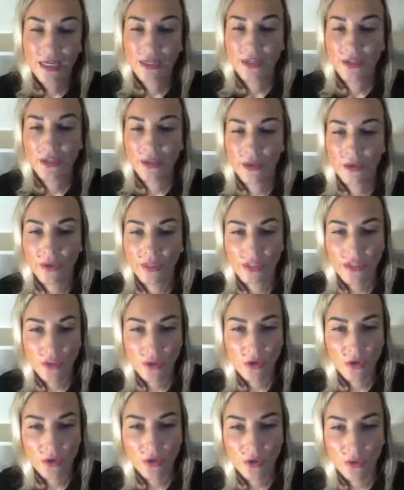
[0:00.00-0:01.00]
You know, it's
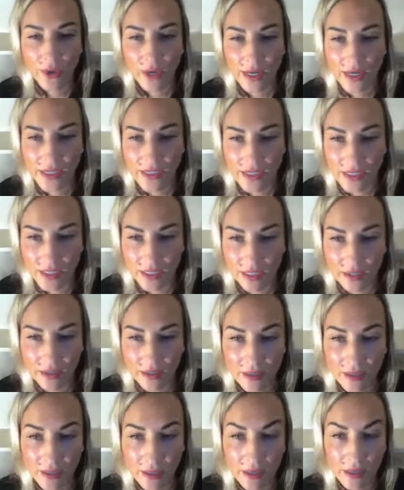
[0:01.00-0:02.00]
so
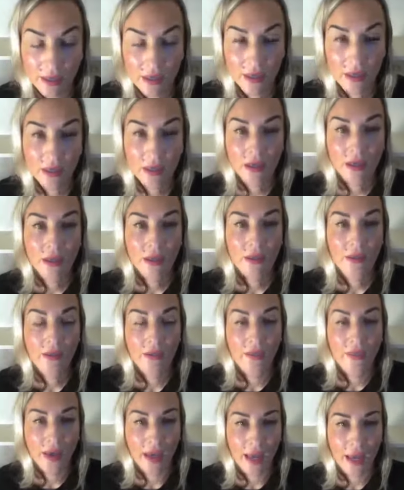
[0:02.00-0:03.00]
crazy
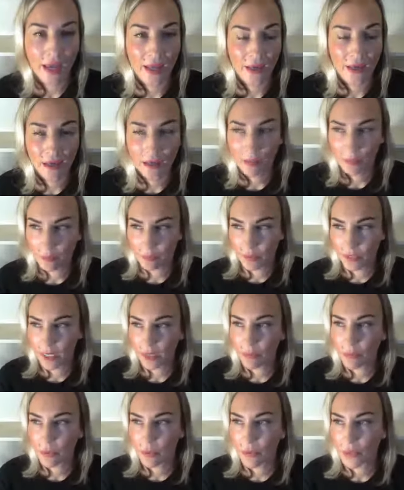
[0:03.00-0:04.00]
that
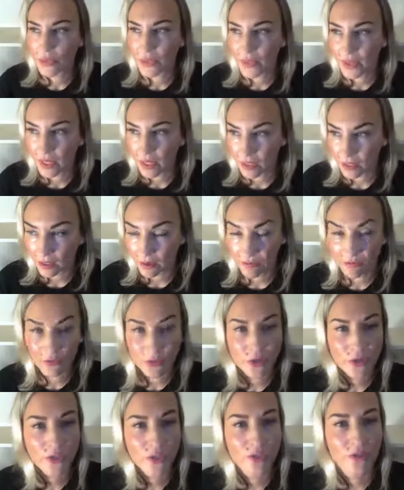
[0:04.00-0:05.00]
people think,
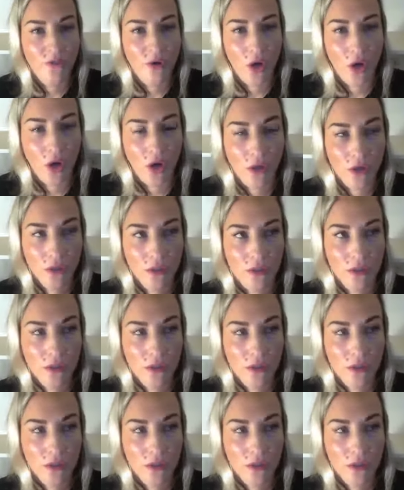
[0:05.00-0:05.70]
first of all,